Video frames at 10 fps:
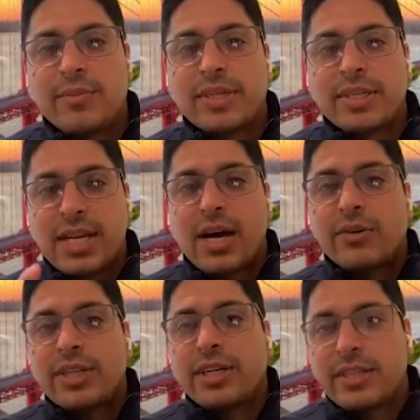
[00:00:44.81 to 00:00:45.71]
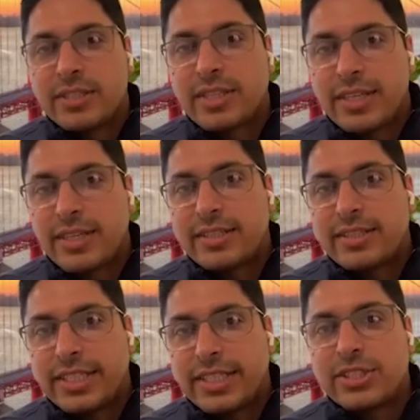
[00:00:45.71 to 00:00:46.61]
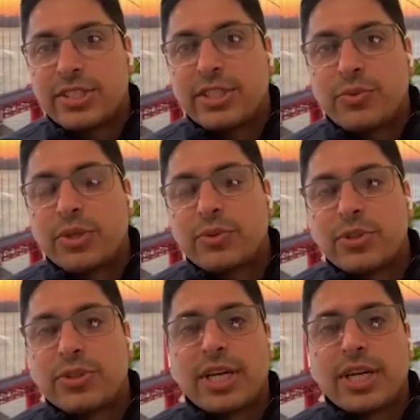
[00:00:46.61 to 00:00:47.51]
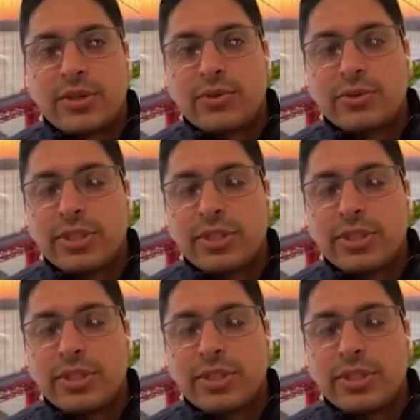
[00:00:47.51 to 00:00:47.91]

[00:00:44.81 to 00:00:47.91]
But now there is clear distinction, what you're trying to do.